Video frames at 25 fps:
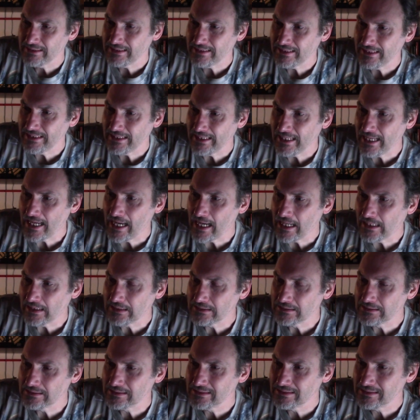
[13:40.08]
Yeah.
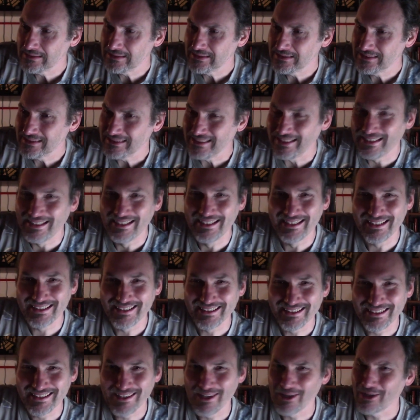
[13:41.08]

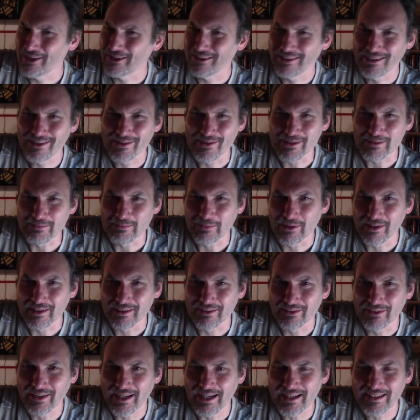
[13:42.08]
Clear as mud,
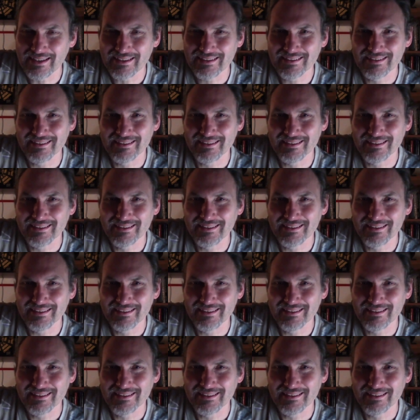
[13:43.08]
right?